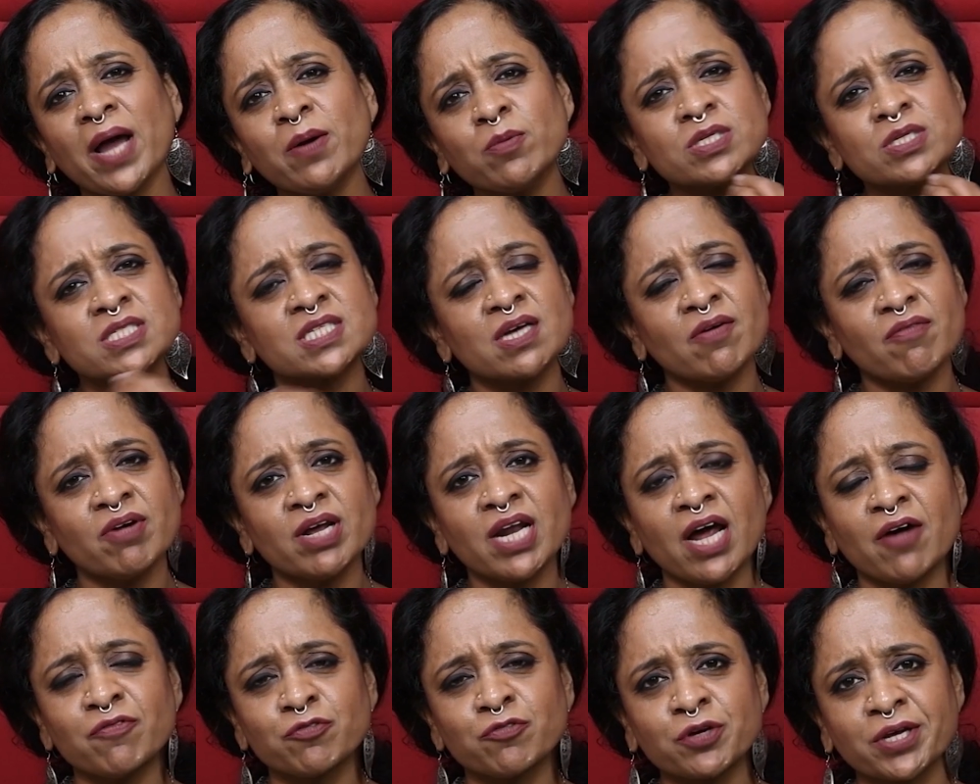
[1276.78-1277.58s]
would someone
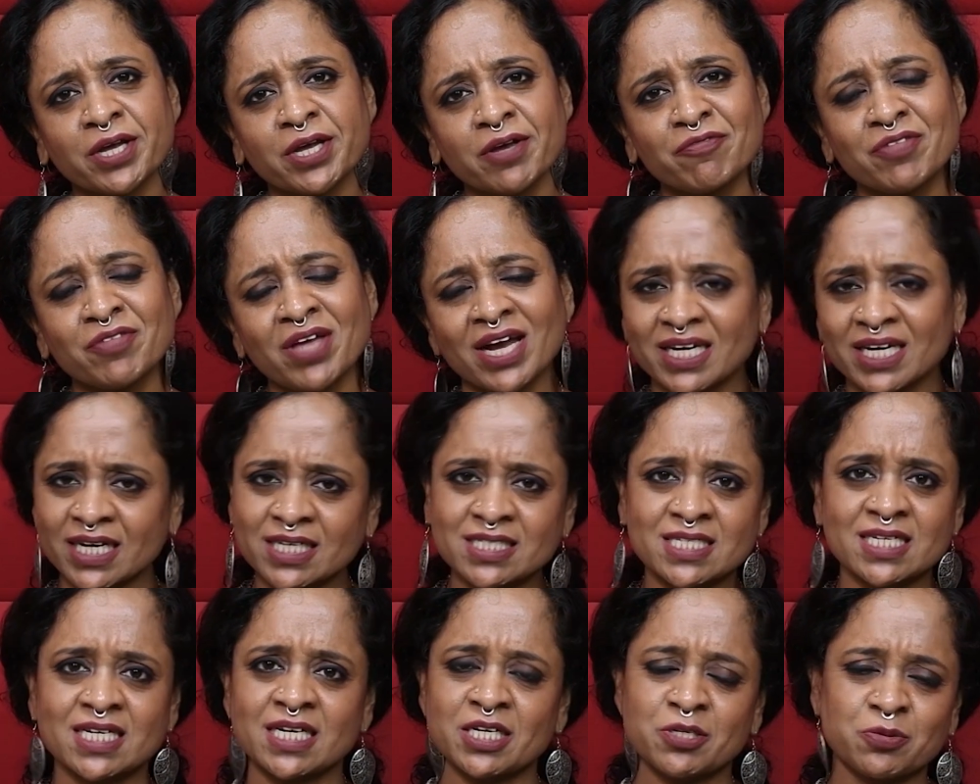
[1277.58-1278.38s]
have to give that
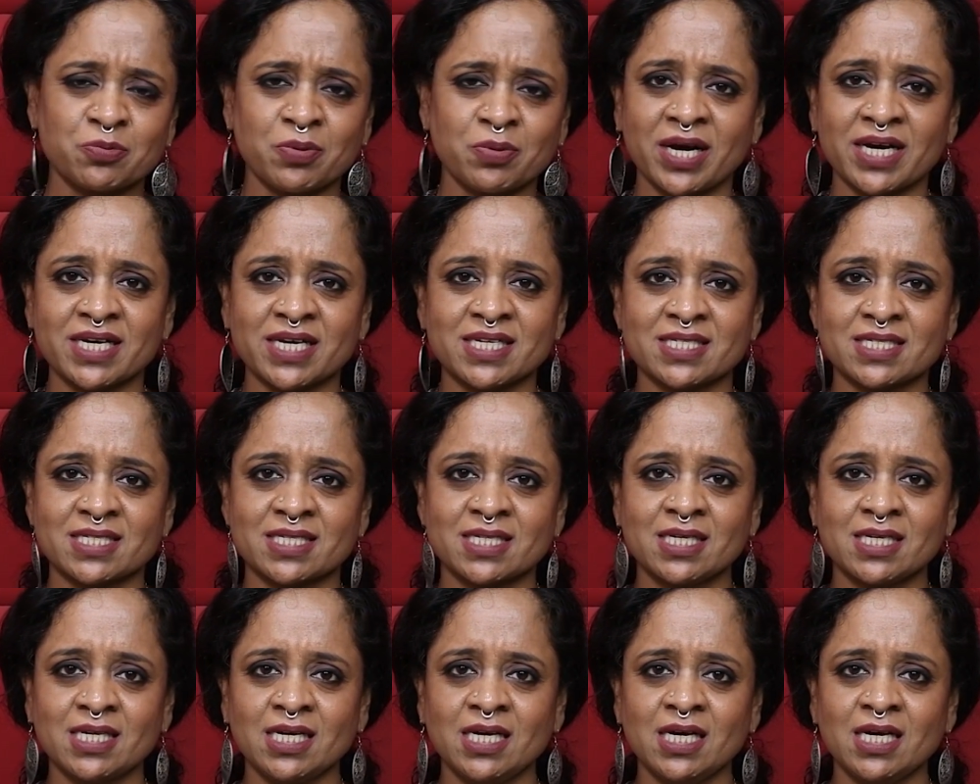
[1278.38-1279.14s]
as an advice?